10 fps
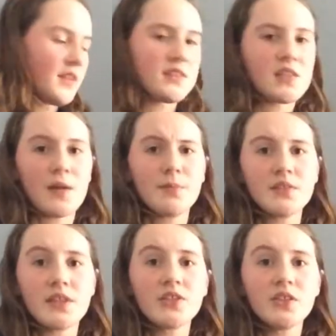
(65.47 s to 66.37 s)
This tape
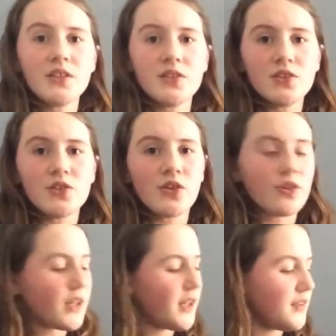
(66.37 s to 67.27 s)
is actually
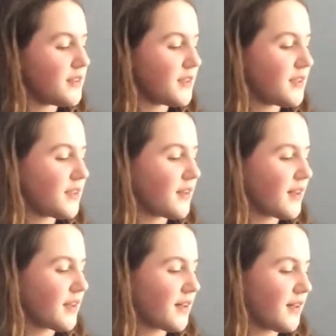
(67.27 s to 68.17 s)
so easy to
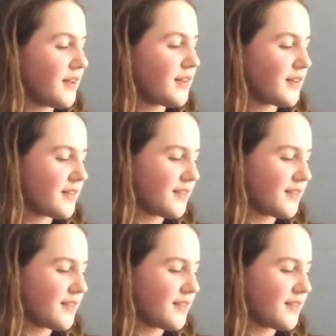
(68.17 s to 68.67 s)
like cut.